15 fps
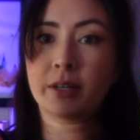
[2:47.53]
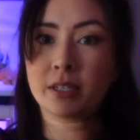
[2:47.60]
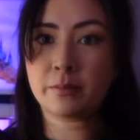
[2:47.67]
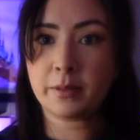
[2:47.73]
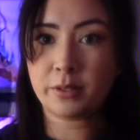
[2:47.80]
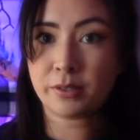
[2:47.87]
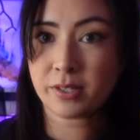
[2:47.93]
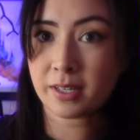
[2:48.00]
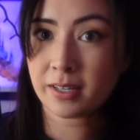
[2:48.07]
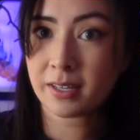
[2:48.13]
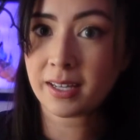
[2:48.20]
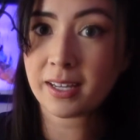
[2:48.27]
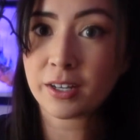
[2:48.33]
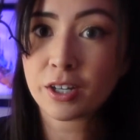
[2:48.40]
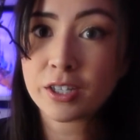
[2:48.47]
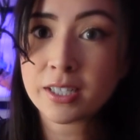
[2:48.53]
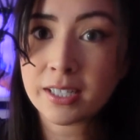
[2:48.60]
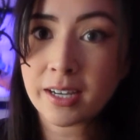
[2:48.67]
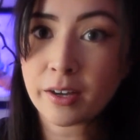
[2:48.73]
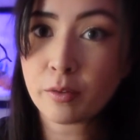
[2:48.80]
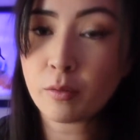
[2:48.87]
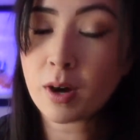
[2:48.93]
to be using in our
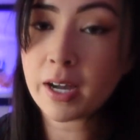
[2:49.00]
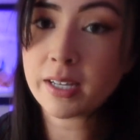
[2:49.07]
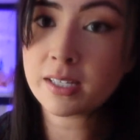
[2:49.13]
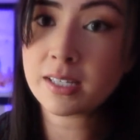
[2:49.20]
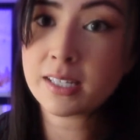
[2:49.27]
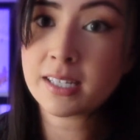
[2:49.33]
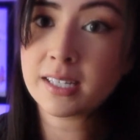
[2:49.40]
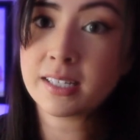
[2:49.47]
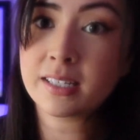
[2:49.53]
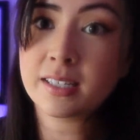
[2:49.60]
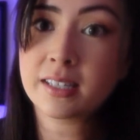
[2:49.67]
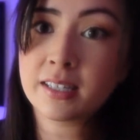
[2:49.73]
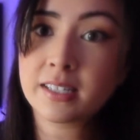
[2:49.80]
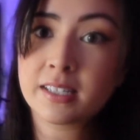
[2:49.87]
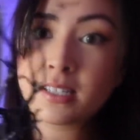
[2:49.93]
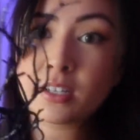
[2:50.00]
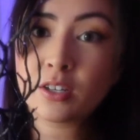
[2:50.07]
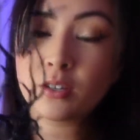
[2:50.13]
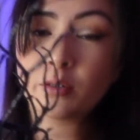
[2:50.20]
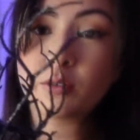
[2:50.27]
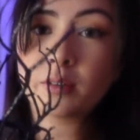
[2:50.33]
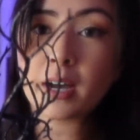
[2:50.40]
DIYs is this
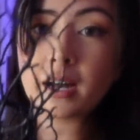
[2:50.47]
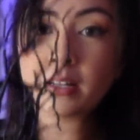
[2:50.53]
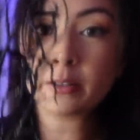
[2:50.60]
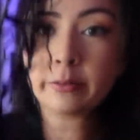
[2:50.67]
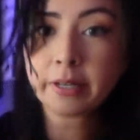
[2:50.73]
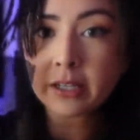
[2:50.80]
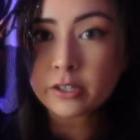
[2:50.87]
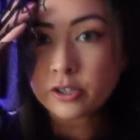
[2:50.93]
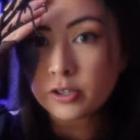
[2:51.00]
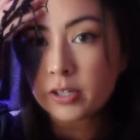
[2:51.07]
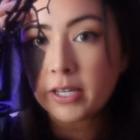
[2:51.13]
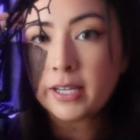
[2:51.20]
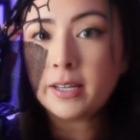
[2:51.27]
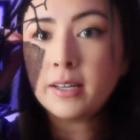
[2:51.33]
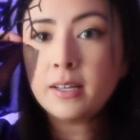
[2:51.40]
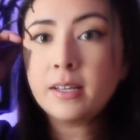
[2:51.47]
cute Halloween tree.